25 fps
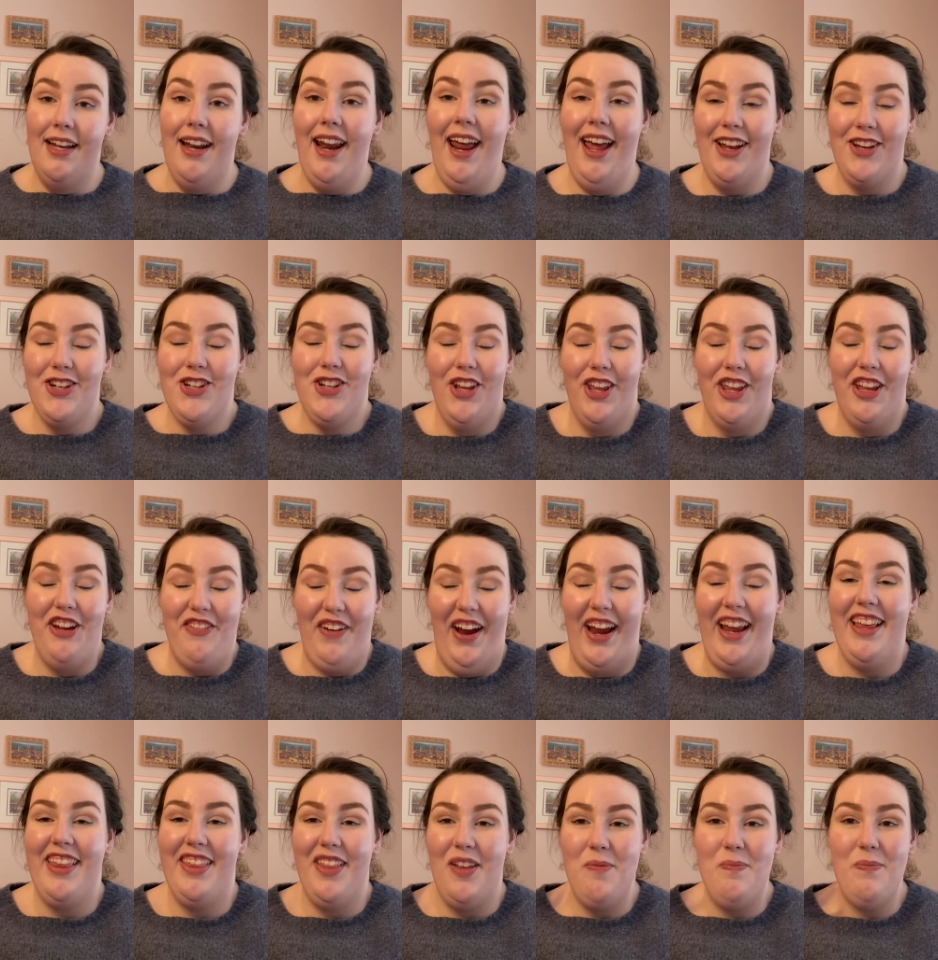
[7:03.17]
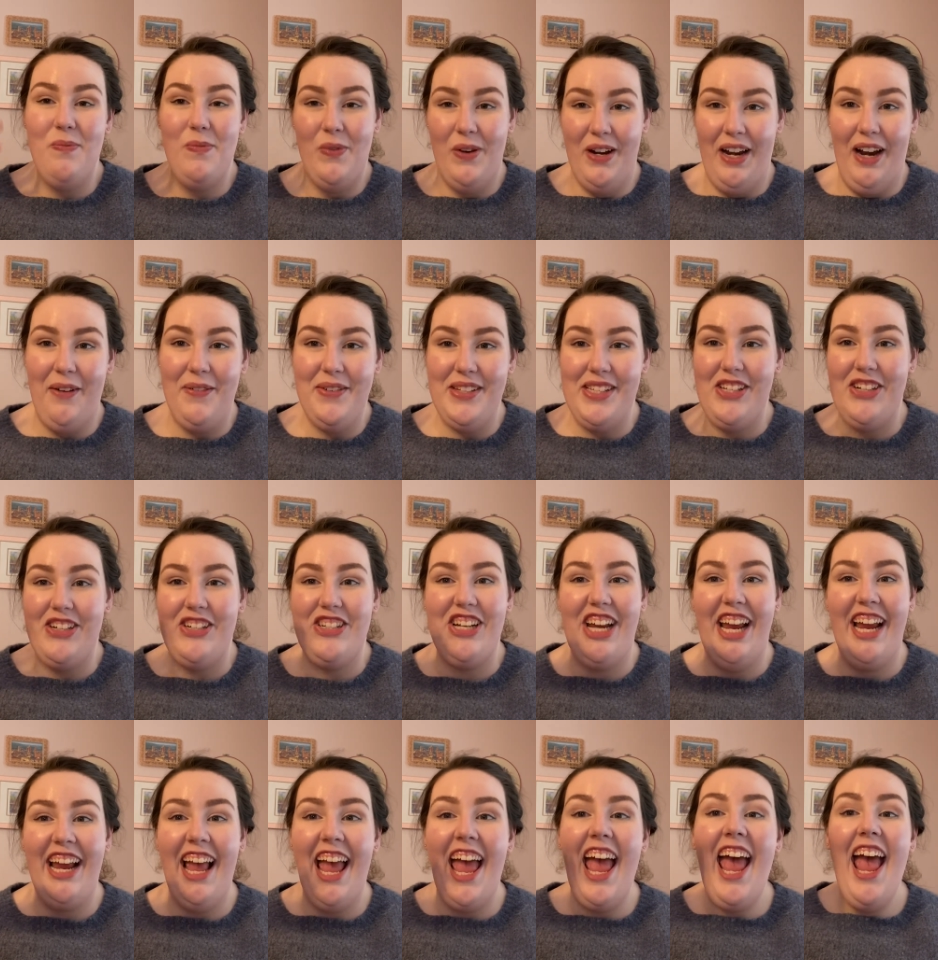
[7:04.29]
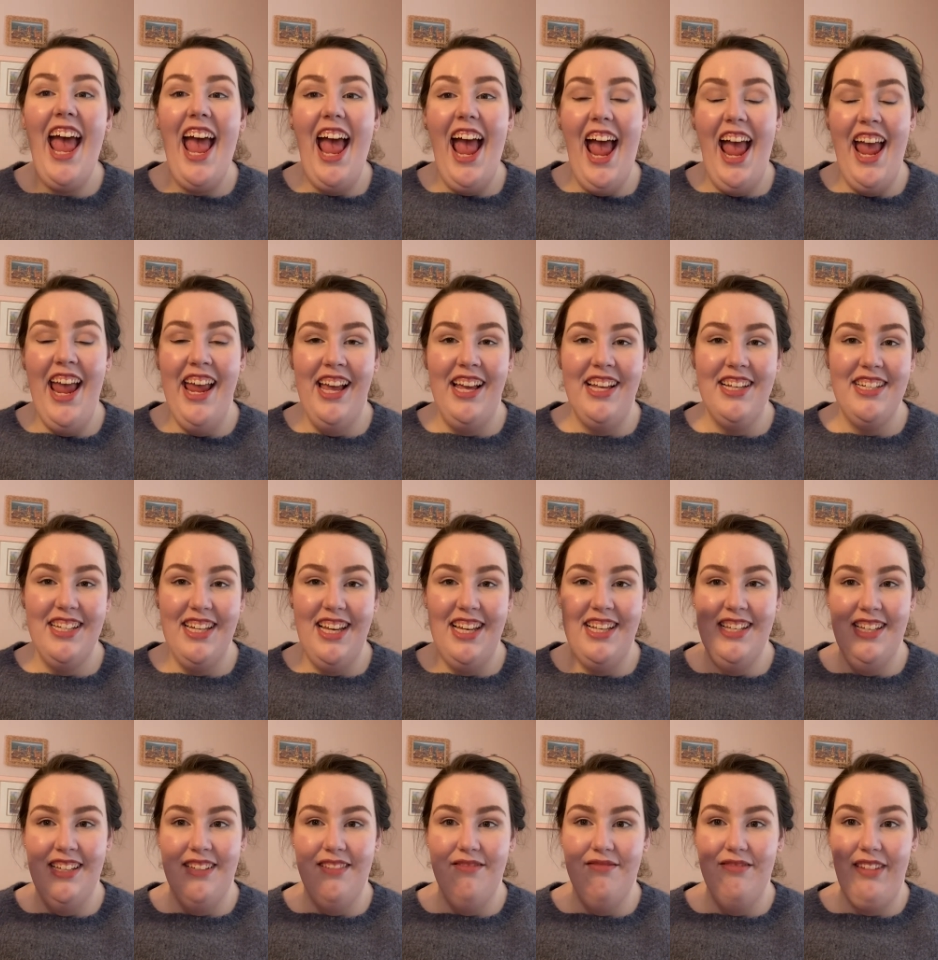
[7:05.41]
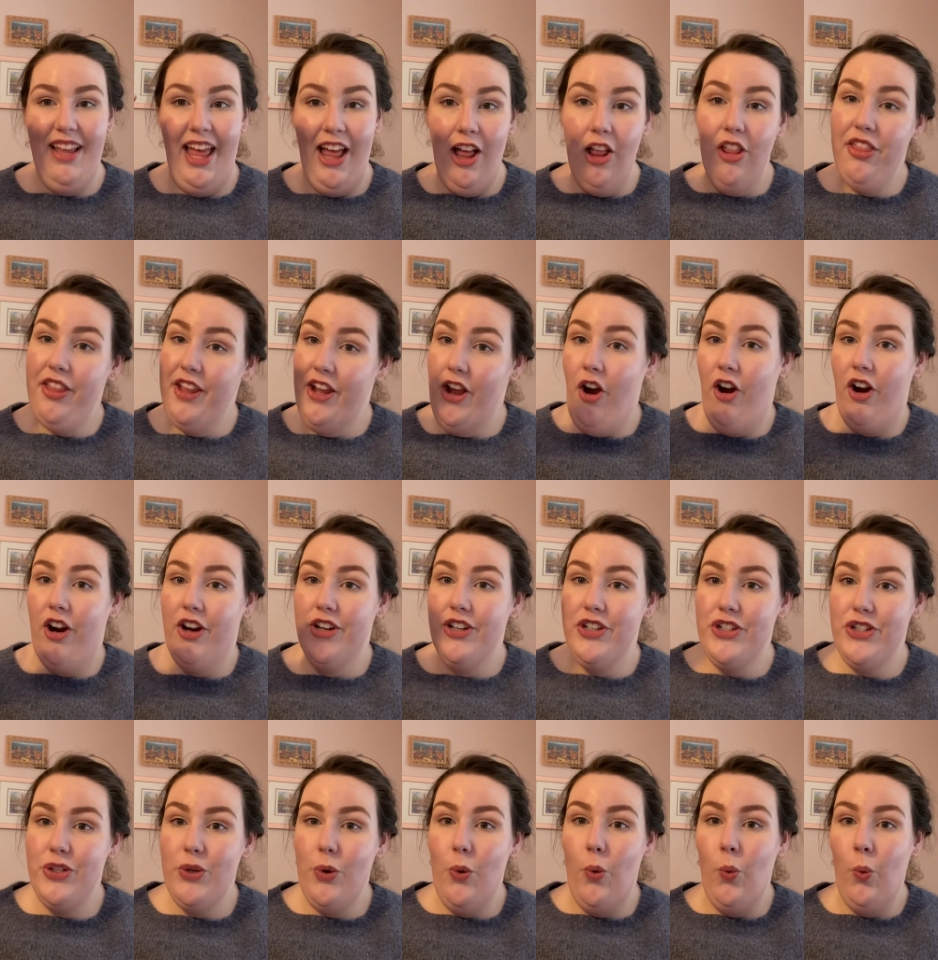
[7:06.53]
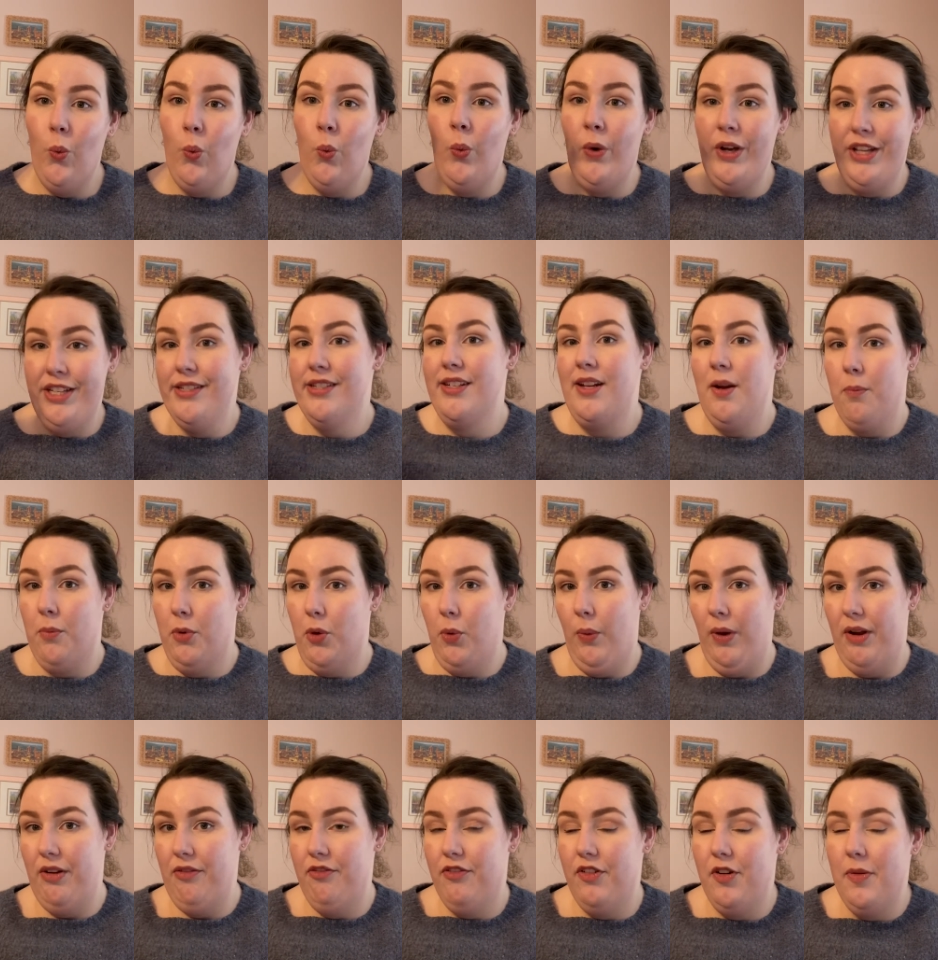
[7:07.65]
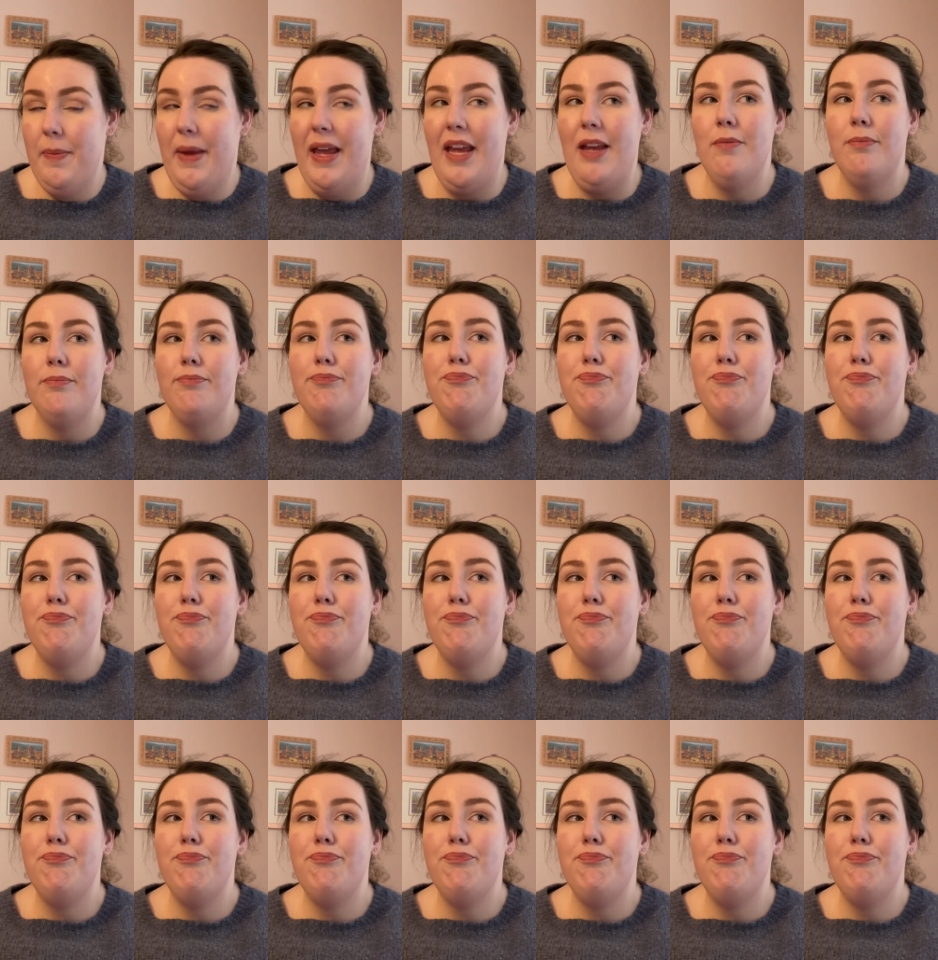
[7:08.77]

actually rank them when I was searching and a healthy heart was number one for me.